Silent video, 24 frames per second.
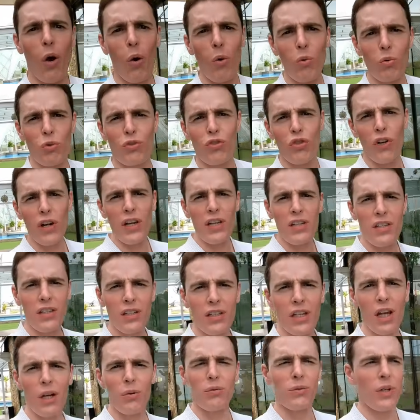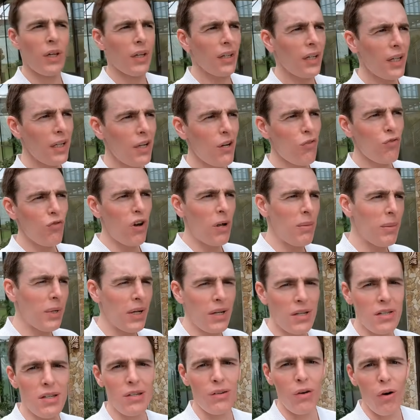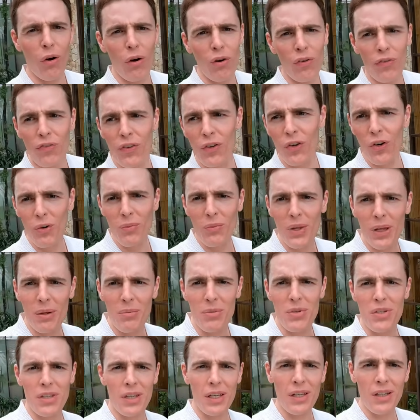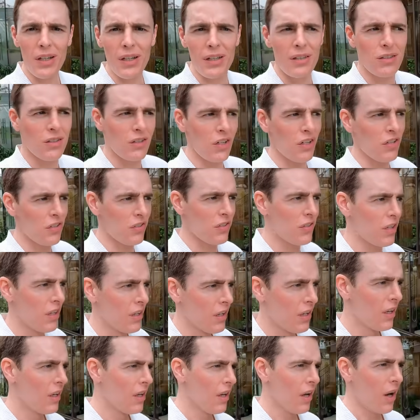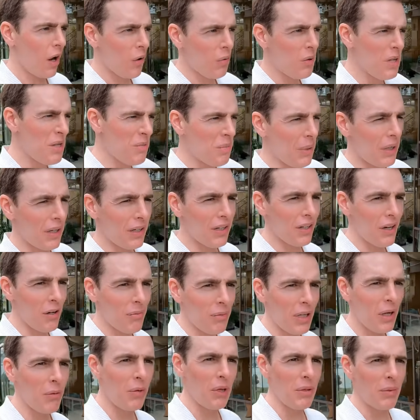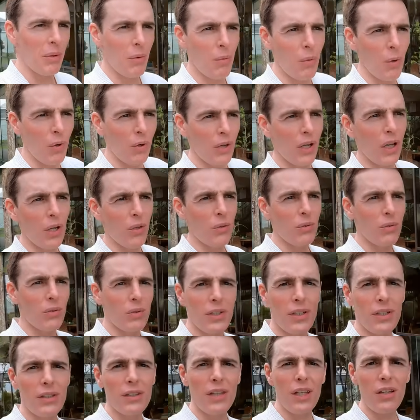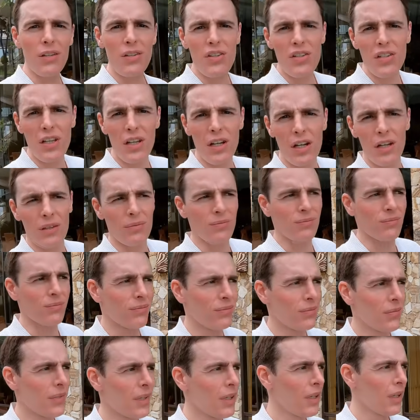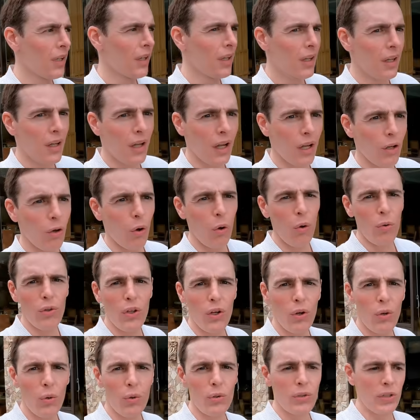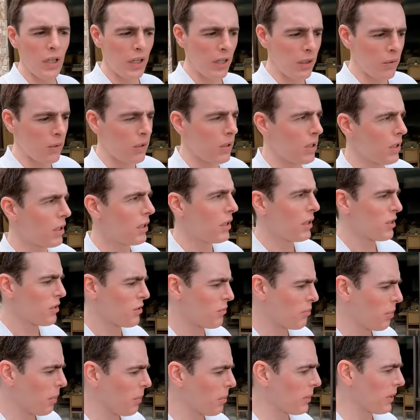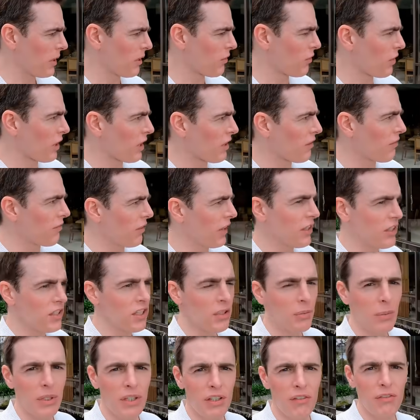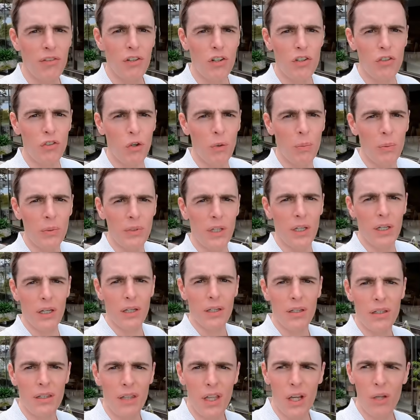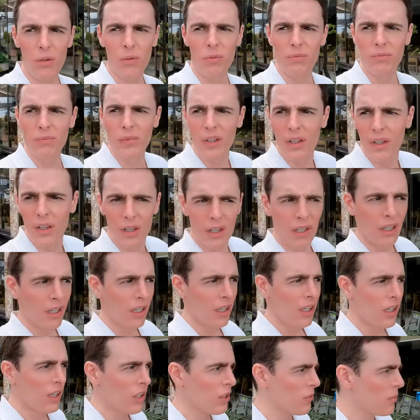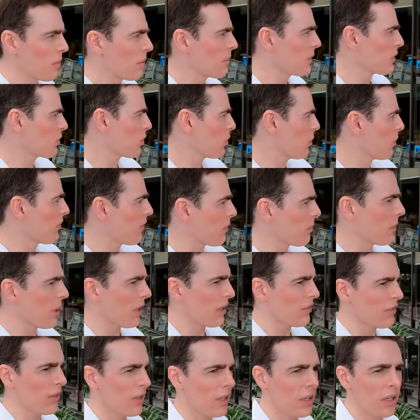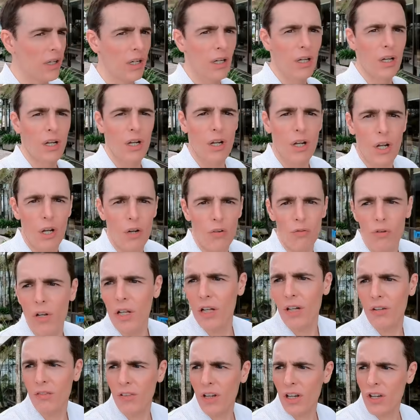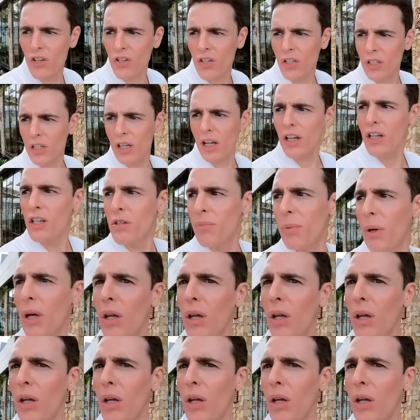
old dressing gown. Kind of reminiscent of the room that I'm staying in. Just a wee bit grubby, a wee bit worn out. You can tell it's kind of an older hotel. It's probably really fancy when they first opened it and now could maybe do with a bit of a renovation guys